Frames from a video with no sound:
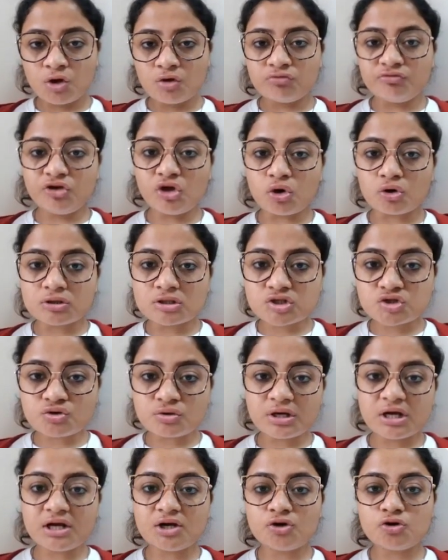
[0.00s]
we also
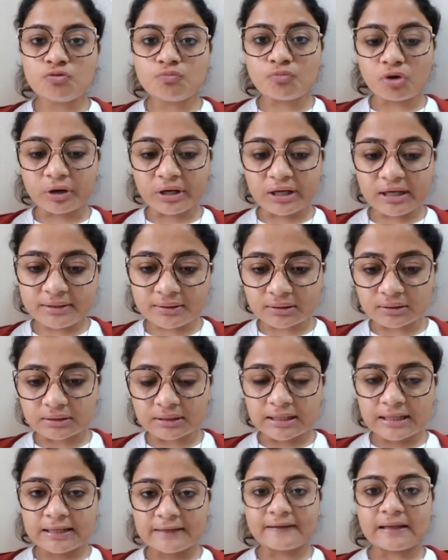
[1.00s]
need to monitor
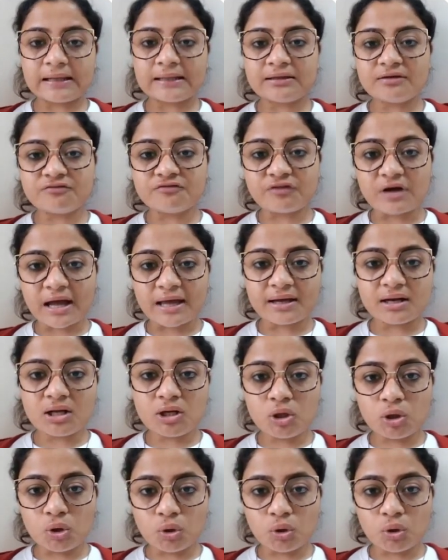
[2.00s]
that the viral